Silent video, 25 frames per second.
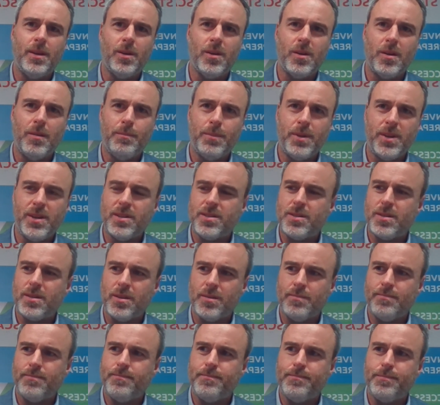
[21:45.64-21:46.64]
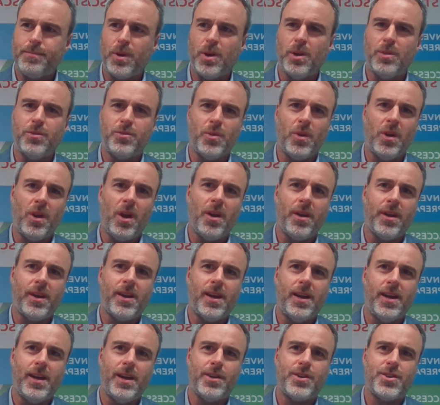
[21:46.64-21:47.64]
Companies could burn through a lot of
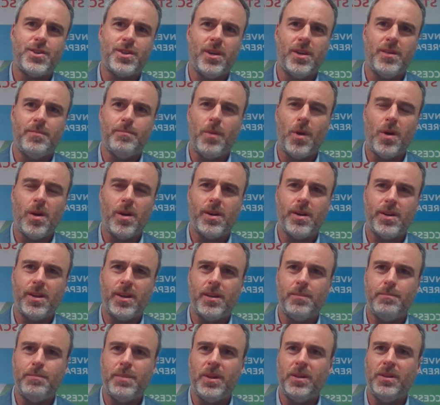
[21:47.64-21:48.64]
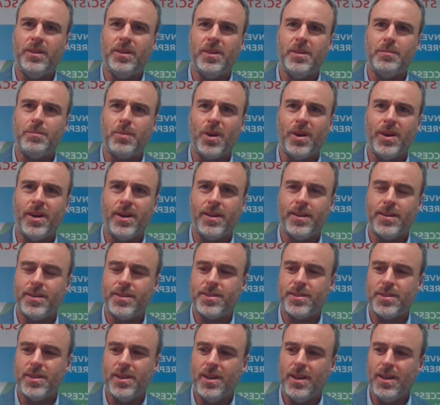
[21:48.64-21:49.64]
cash on marketing and building the
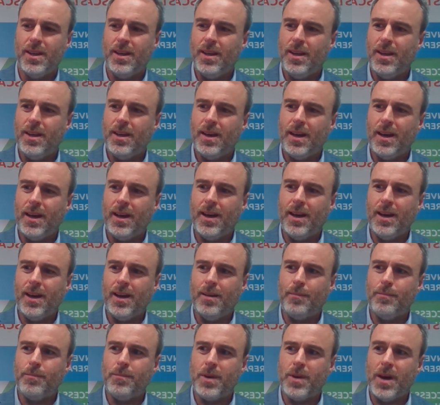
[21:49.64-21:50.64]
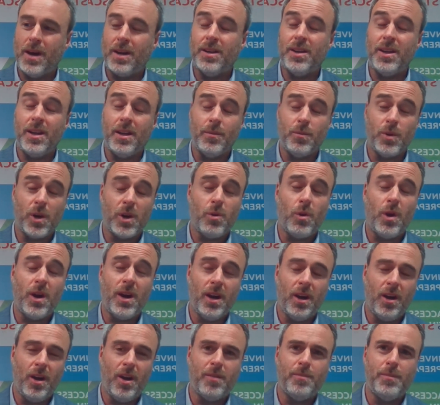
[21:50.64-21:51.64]
brand, and require
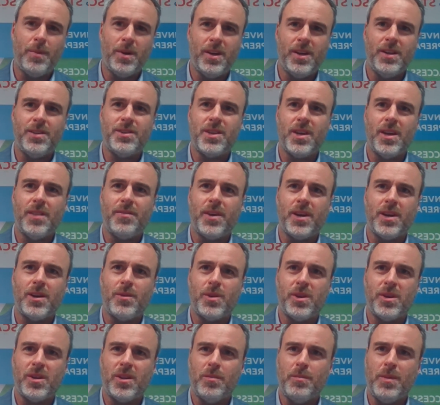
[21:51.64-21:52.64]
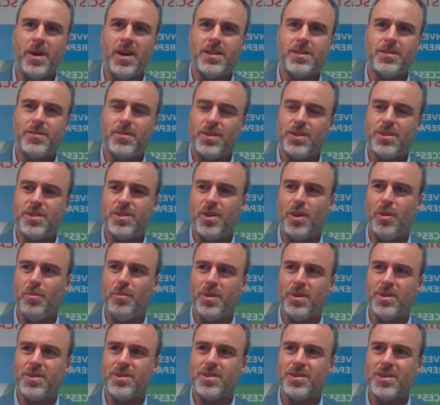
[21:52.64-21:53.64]
a lot of money to get that critical mass of
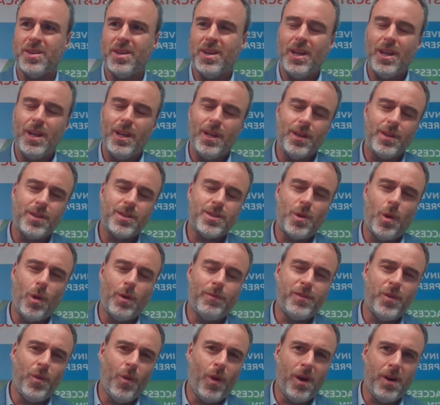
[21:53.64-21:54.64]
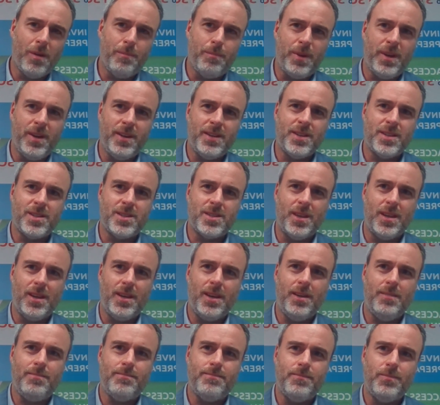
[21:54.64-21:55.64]
consumers. So if you are a
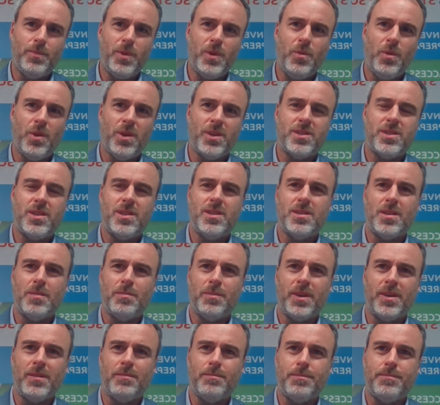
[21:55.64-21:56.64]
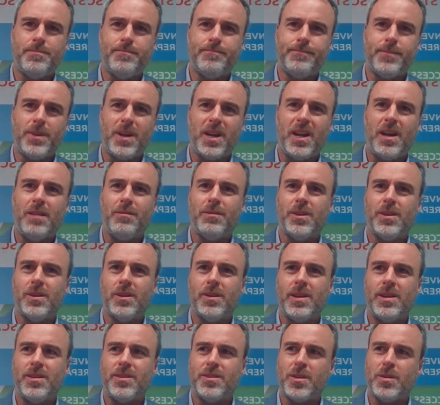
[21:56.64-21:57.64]
B2C, we want to see something
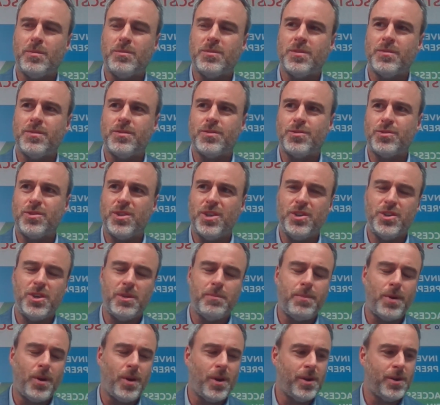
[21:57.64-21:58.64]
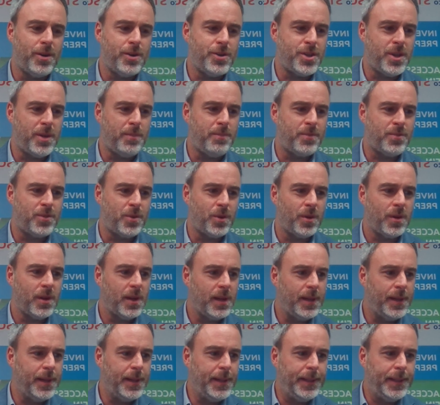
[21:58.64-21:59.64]
clever in terms of strategic partnerships, or